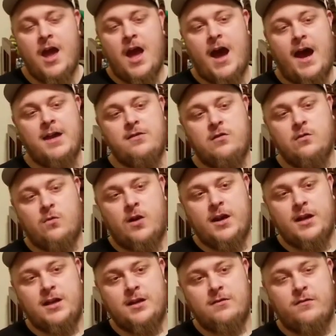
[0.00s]
I do want
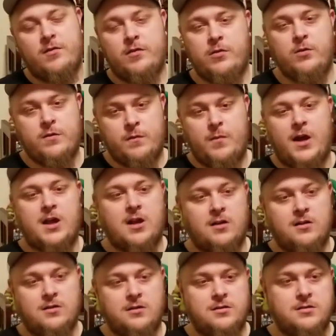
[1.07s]
to give two
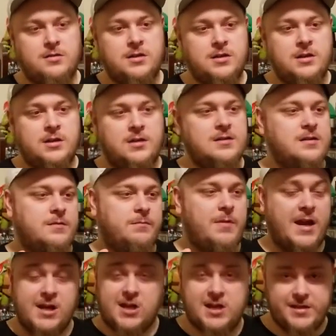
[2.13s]
special
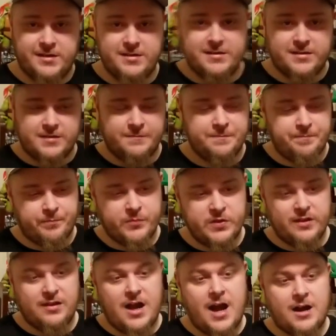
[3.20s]
mentions
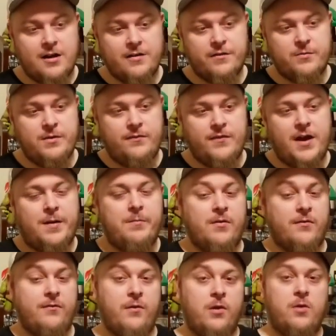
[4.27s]
to lockers we found
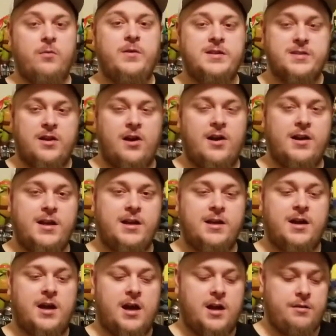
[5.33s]
before we started
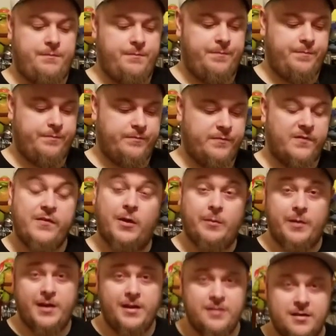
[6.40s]

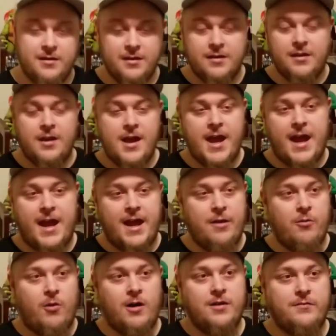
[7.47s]
filming.
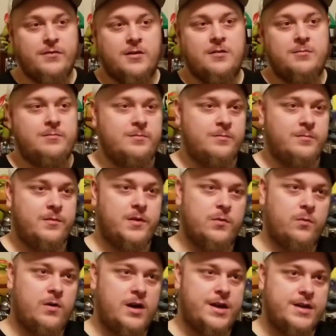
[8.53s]
And one of them
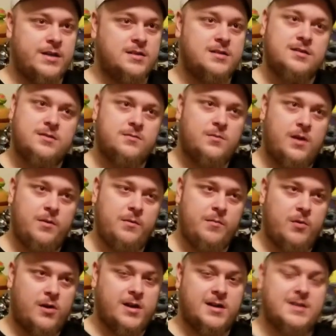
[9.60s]
was one we
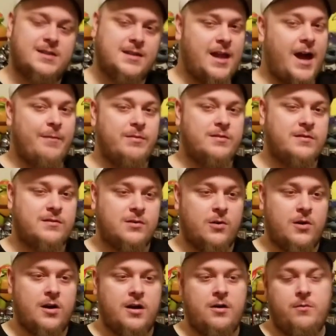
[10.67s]
bought in a Stop and
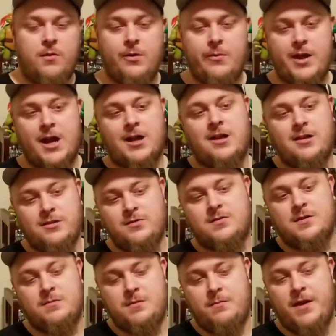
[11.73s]
Store where we actually used
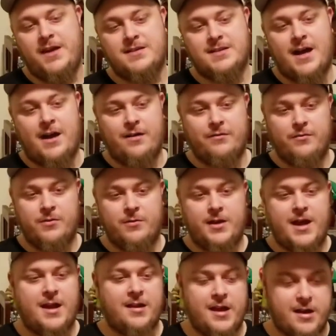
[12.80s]
to be based out of, where we
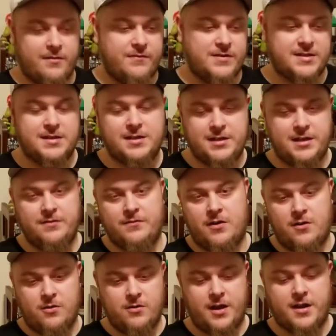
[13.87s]
had like a facility of
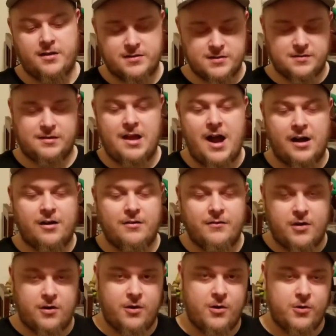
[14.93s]
our own, like a locker of
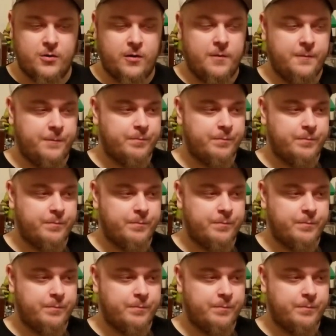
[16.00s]
our own.